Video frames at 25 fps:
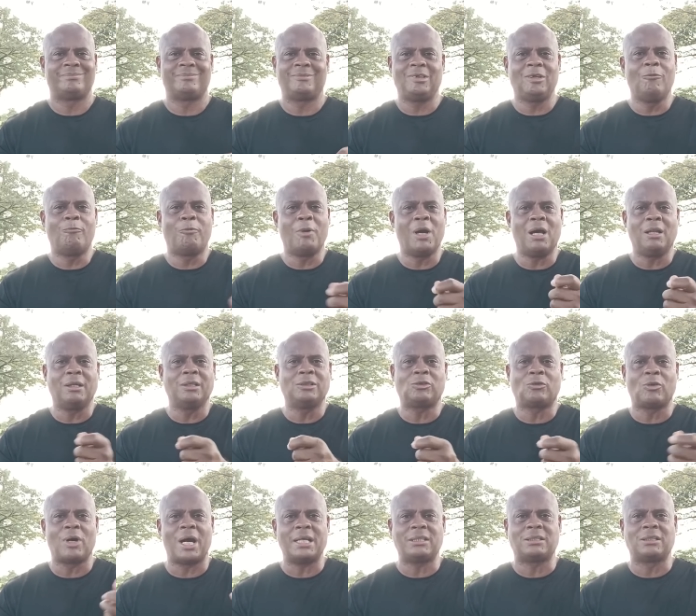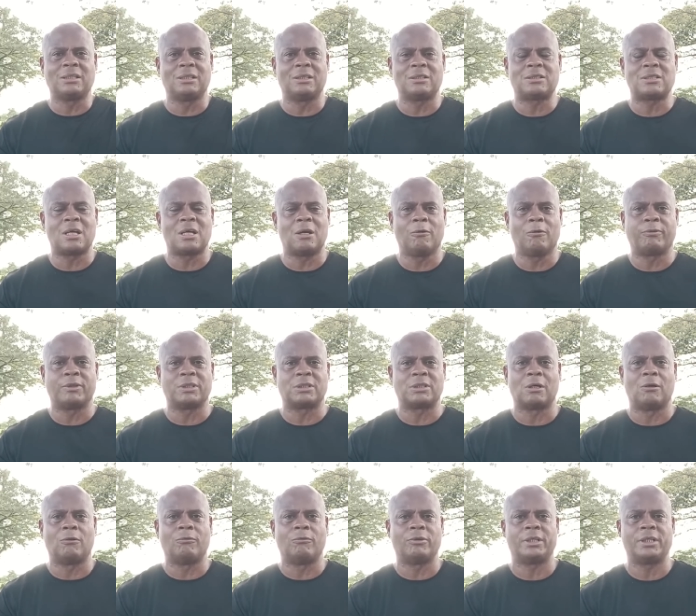You're barely scratching the
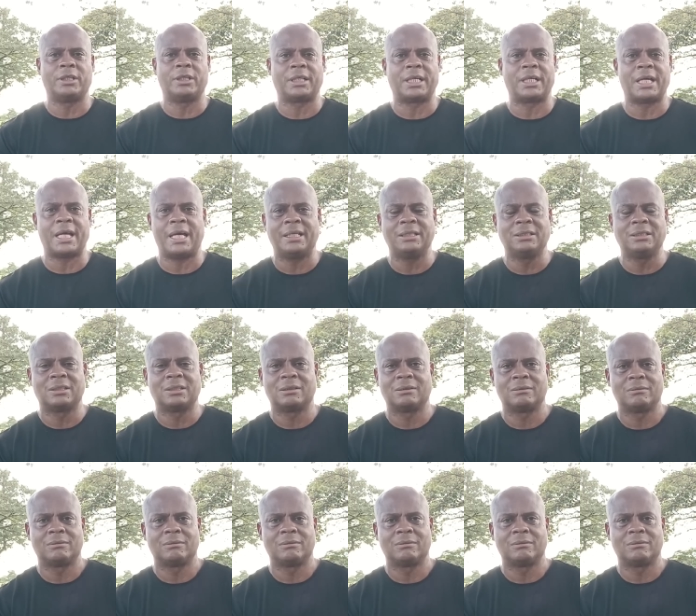surface over here, guys.